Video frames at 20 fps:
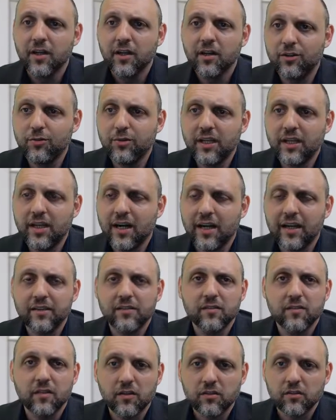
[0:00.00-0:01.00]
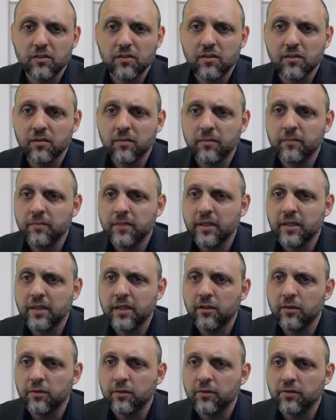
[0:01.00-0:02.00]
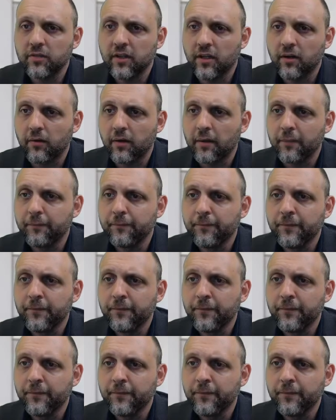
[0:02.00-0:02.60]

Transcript: UDI system, et cetera.